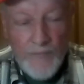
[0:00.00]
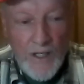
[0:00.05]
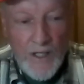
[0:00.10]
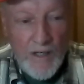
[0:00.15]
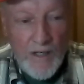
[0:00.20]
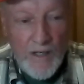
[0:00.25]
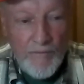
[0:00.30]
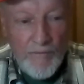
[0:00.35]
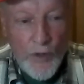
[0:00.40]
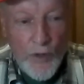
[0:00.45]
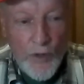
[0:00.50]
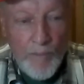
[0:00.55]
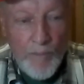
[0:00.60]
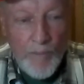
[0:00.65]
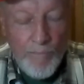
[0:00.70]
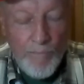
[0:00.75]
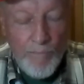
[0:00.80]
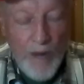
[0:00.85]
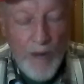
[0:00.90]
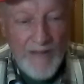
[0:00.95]
in a very
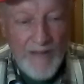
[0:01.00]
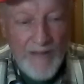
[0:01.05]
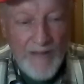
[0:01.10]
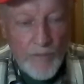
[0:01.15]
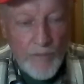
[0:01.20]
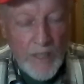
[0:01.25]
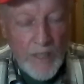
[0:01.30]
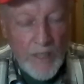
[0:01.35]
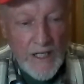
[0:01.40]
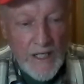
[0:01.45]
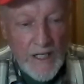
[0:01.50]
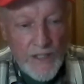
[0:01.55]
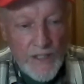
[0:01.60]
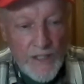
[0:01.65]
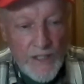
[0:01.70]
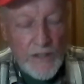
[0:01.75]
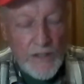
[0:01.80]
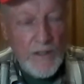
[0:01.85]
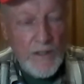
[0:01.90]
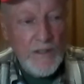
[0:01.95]
private
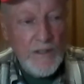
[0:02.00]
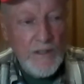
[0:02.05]
place.